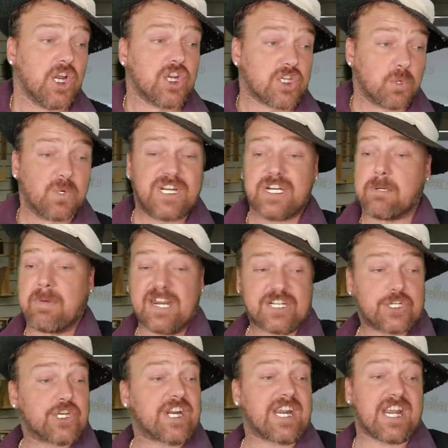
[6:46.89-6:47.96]
So we need to make
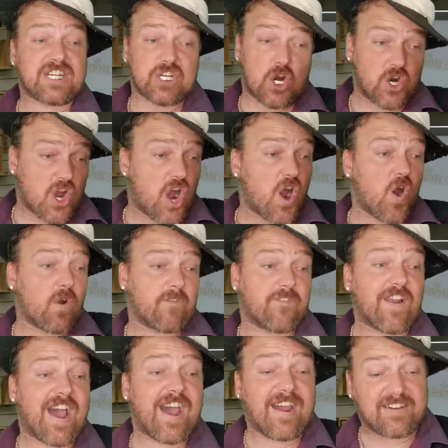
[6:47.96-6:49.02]
sure that that's on all the
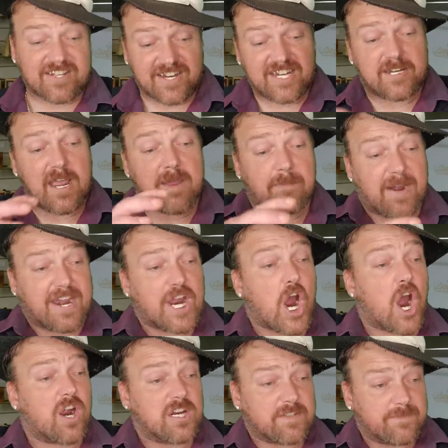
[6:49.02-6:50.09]
flyers. I need everybody to
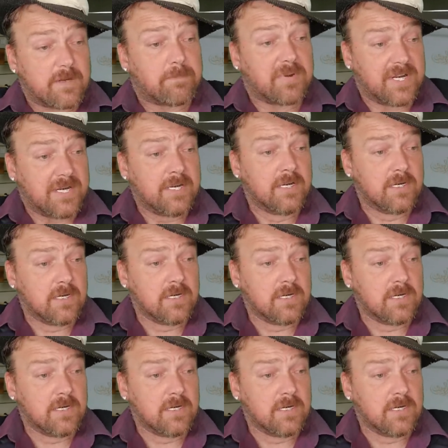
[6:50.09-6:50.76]
RSVP.